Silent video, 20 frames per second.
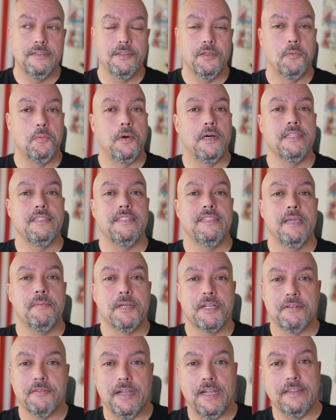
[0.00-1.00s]
the one
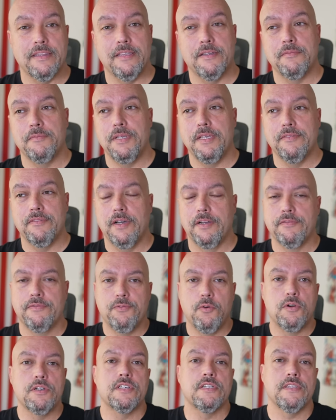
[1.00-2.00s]
Democrat that we have
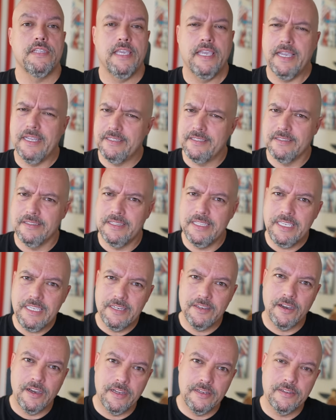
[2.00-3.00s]
unfortunately had to
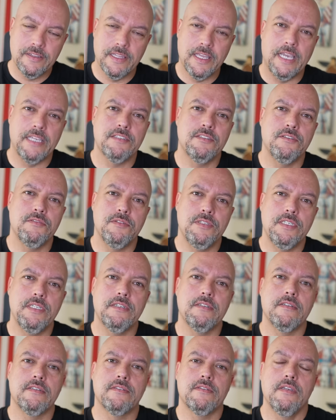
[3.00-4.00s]
lean on the last two
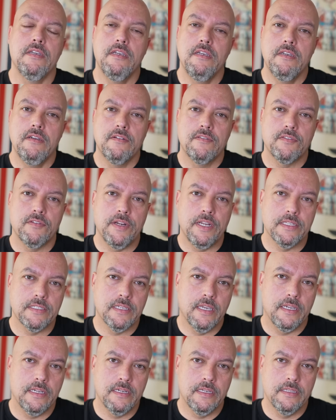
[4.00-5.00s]
years for
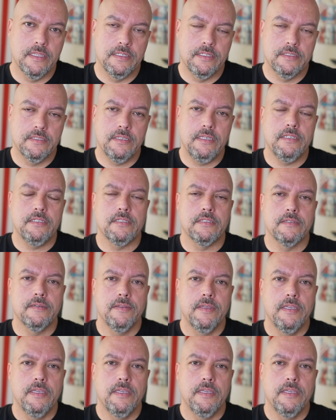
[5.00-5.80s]
anti-gun legislation,